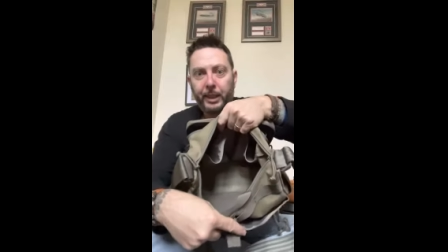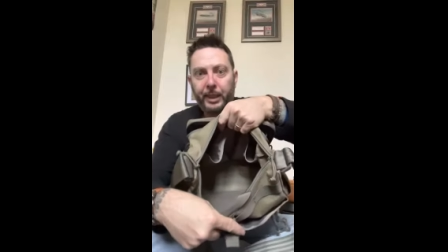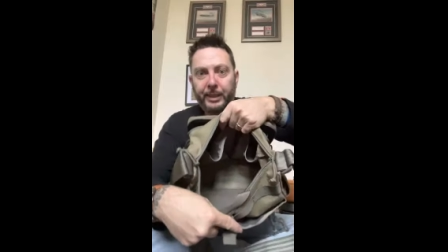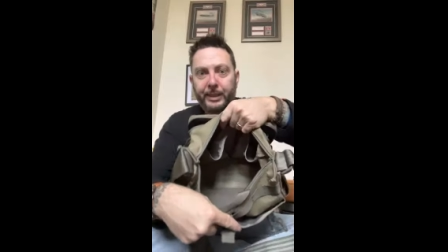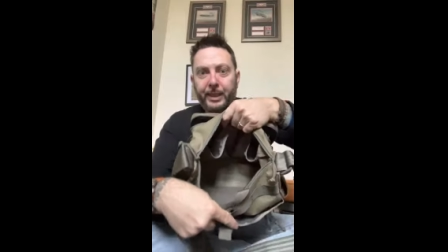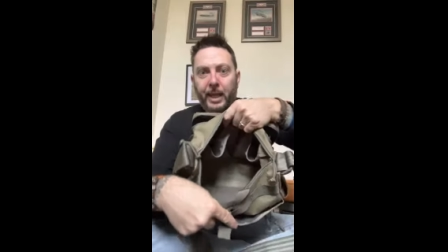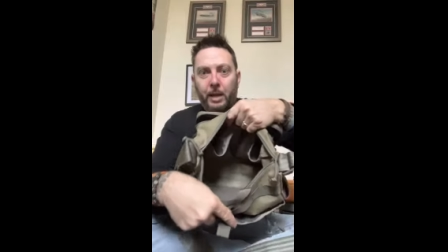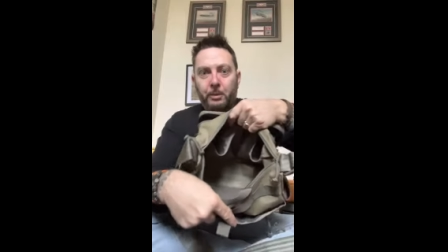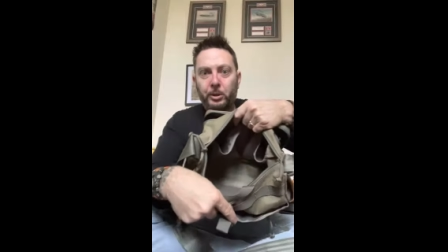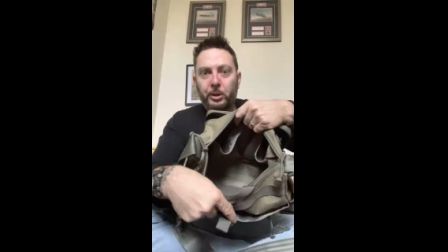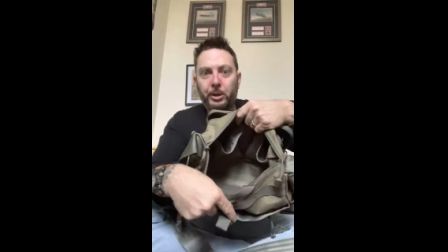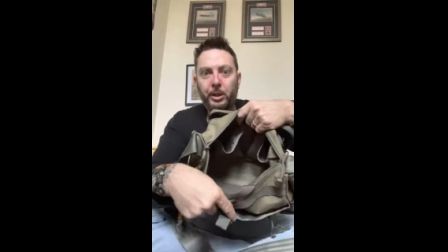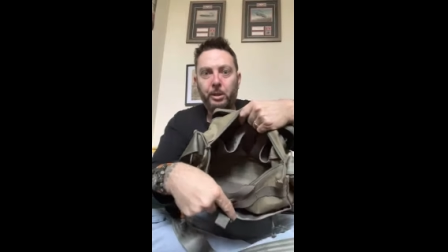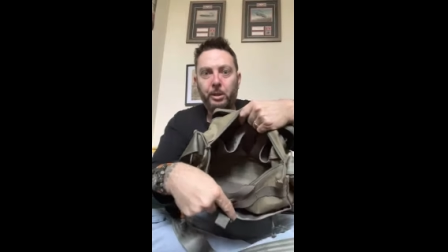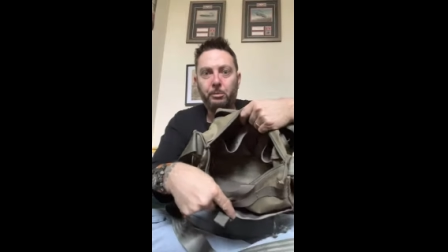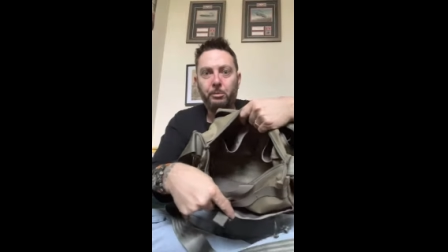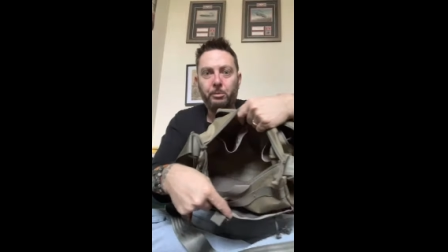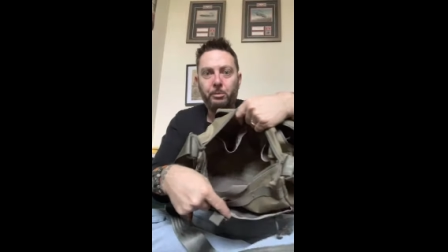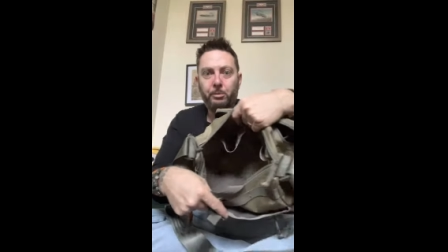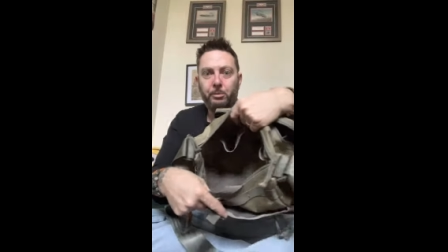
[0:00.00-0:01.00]
It's
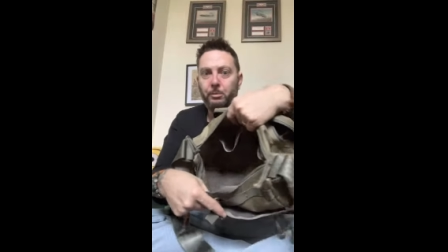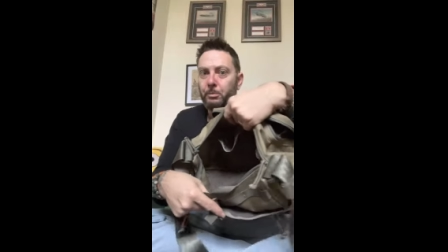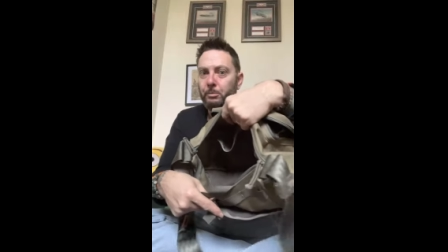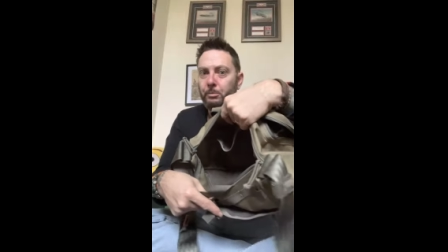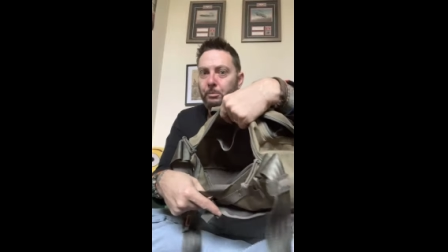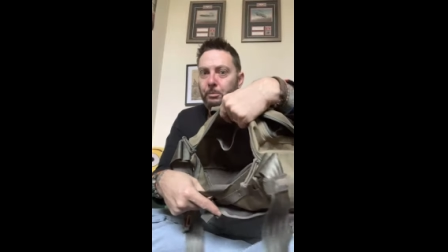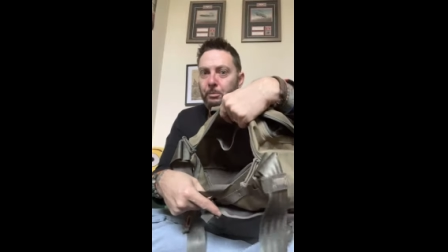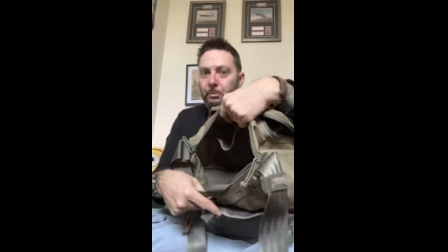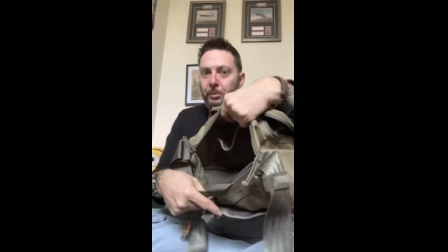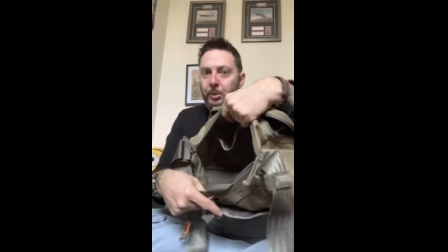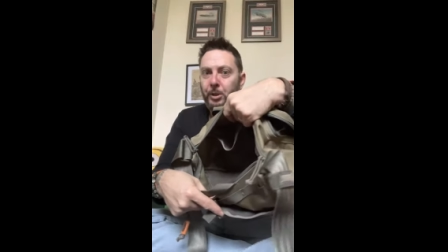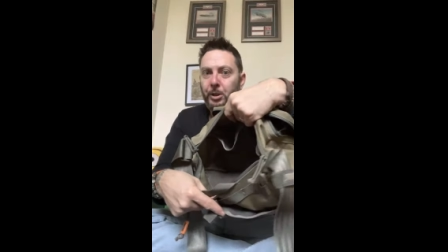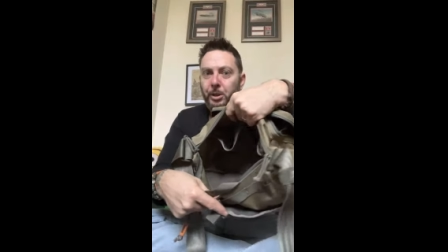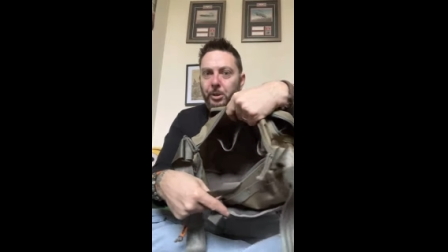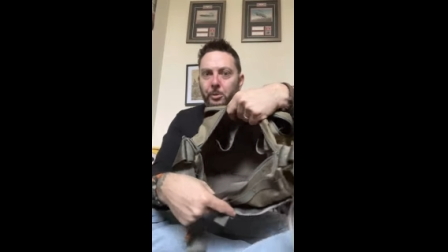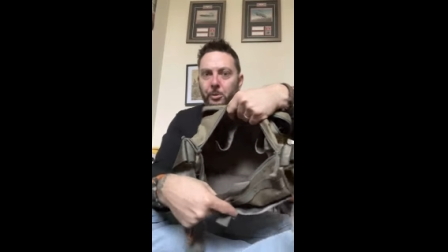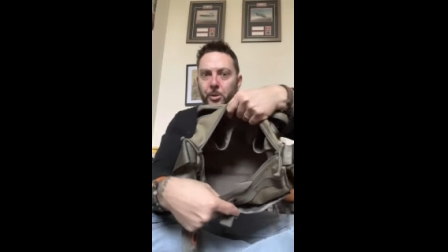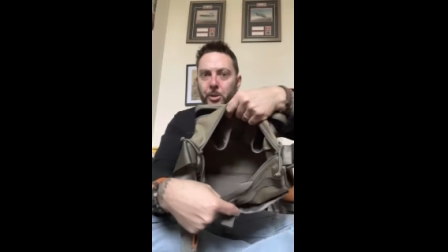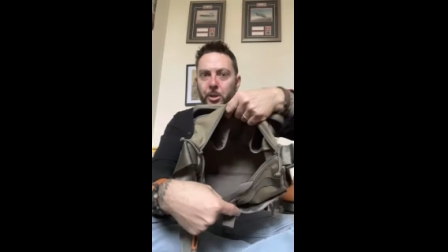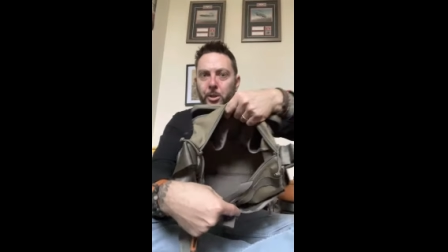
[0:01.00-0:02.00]
absolutely
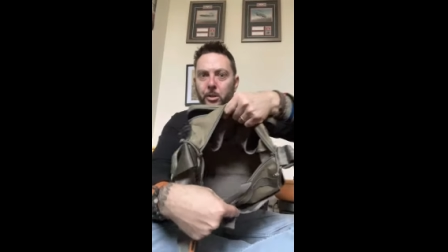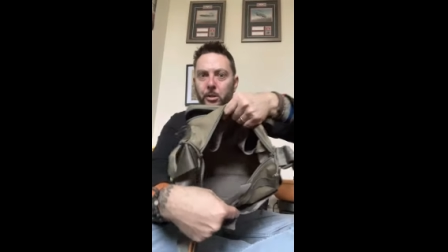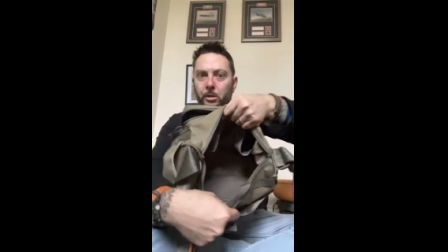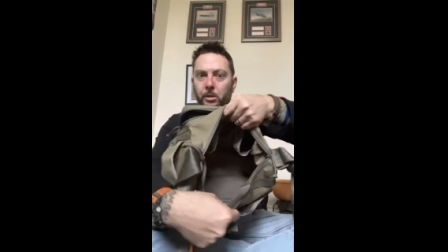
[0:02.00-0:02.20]
huge.